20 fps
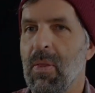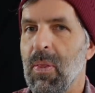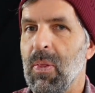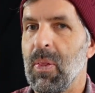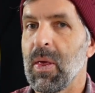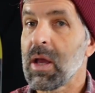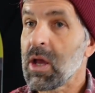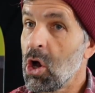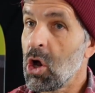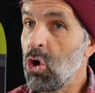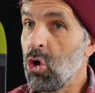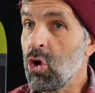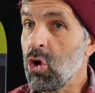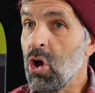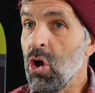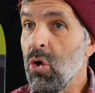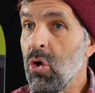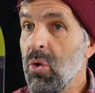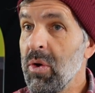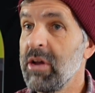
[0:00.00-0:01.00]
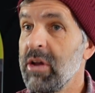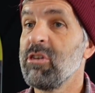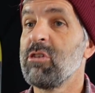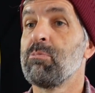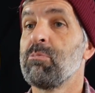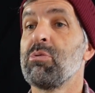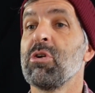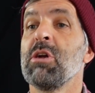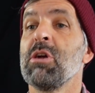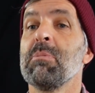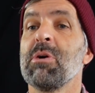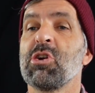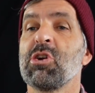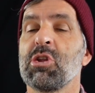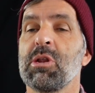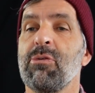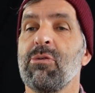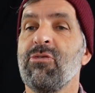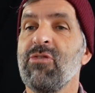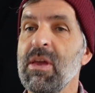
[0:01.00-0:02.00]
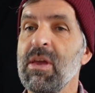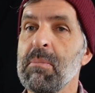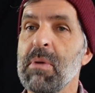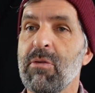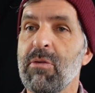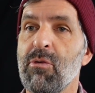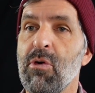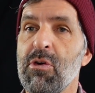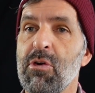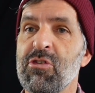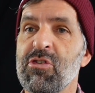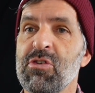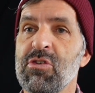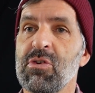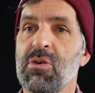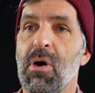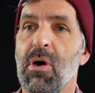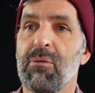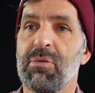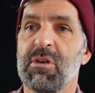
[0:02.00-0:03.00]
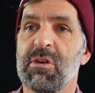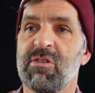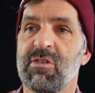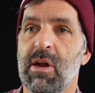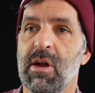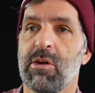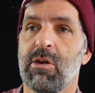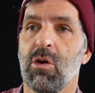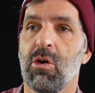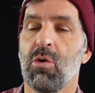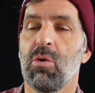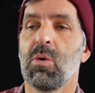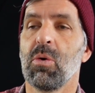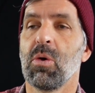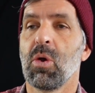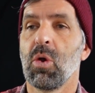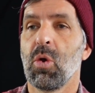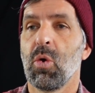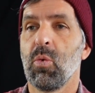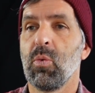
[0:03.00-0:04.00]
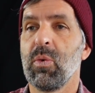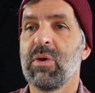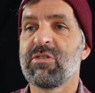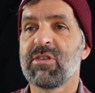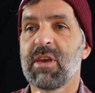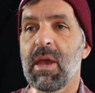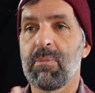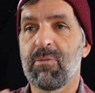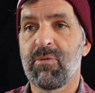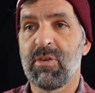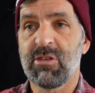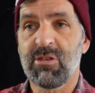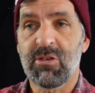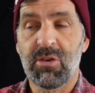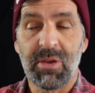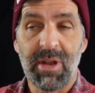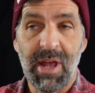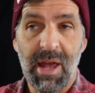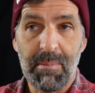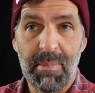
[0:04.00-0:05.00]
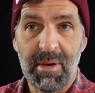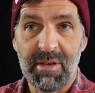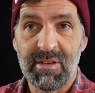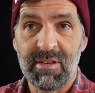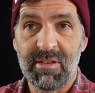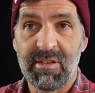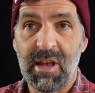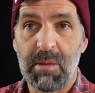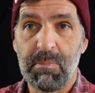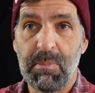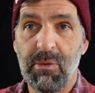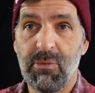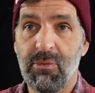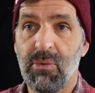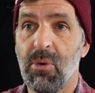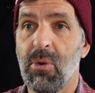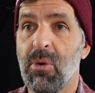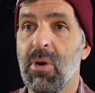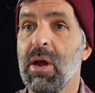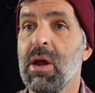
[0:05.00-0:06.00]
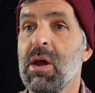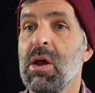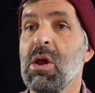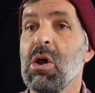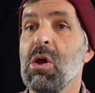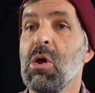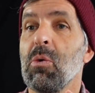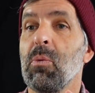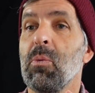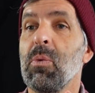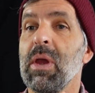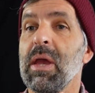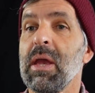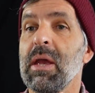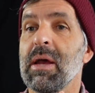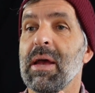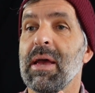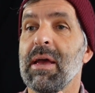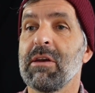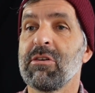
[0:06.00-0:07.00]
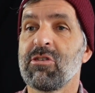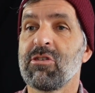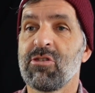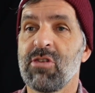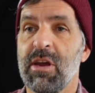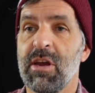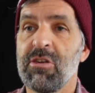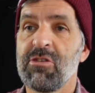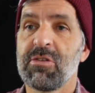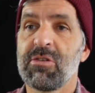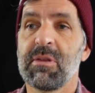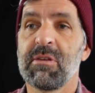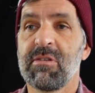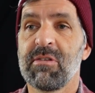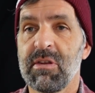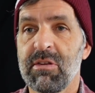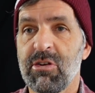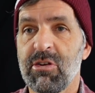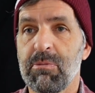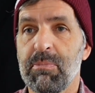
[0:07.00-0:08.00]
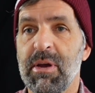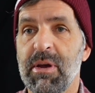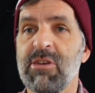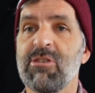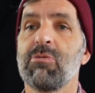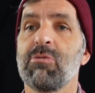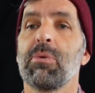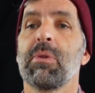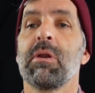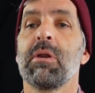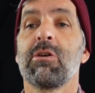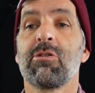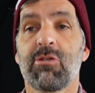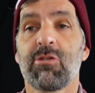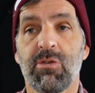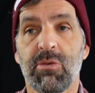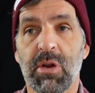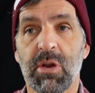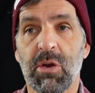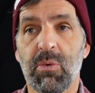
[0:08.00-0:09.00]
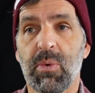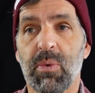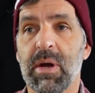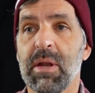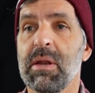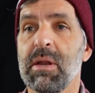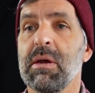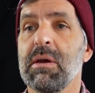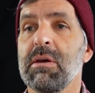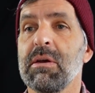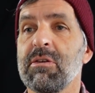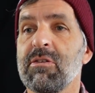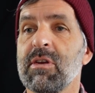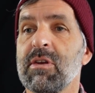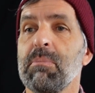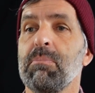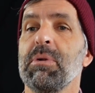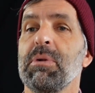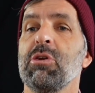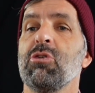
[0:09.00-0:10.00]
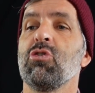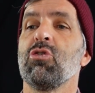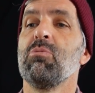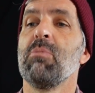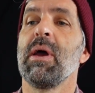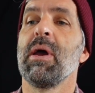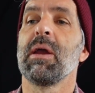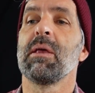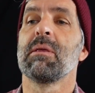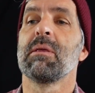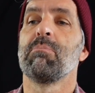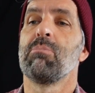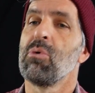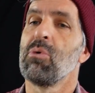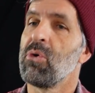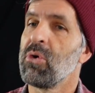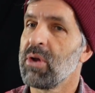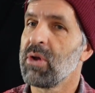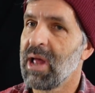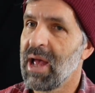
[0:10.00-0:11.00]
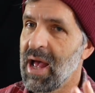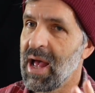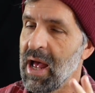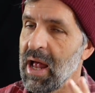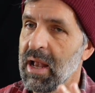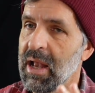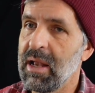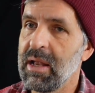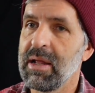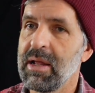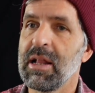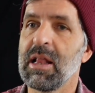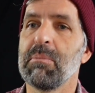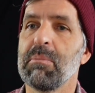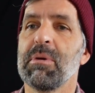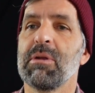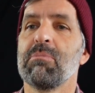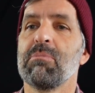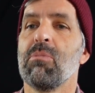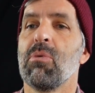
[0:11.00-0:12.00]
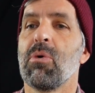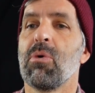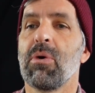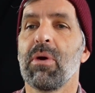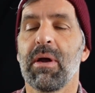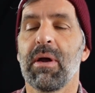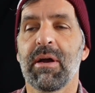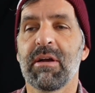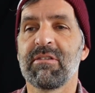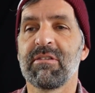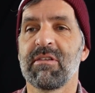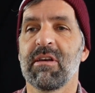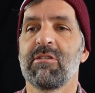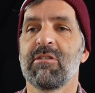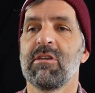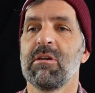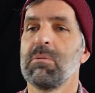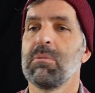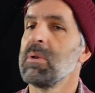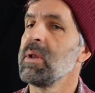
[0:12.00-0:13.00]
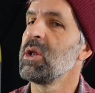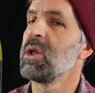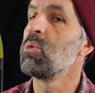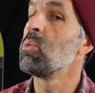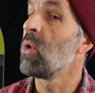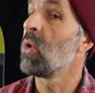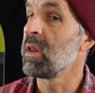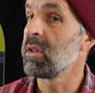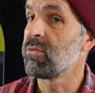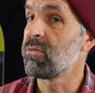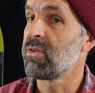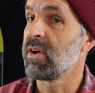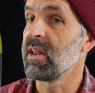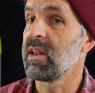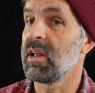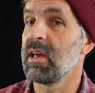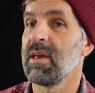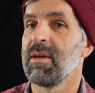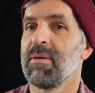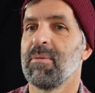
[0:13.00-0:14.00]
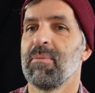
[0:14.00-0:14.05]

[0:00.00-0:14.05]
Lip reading: The Go-Go is pretty much the female version of the stereo. We skipped Viscodamp, as I said before. We exchanged the sintered base with an extruded one, simply to make the board a little bit more accessible and wallet friendly.